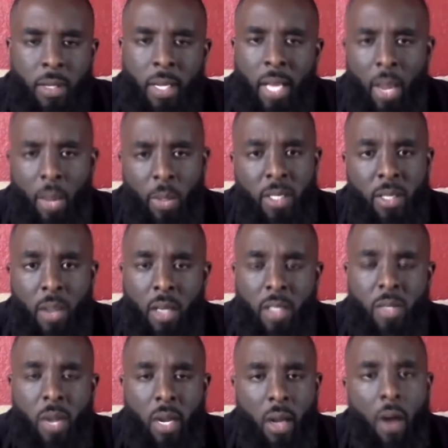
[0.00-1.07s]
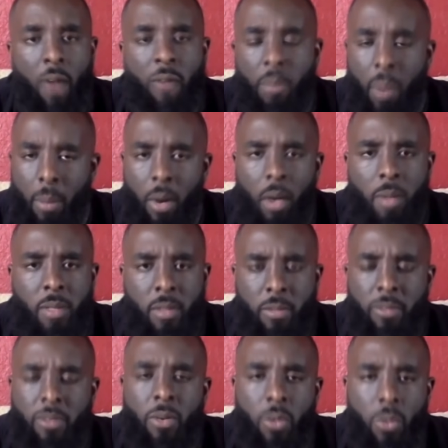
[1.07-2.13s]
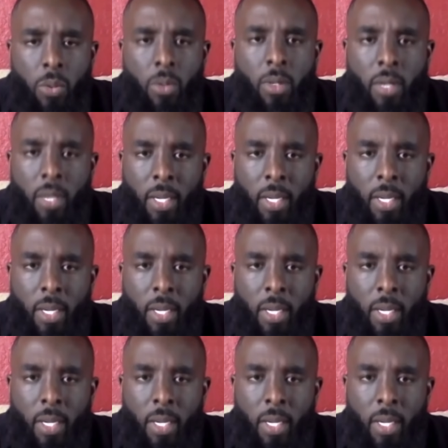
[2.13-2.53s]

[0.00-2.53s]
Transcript: and we start trying to offer my mom some food.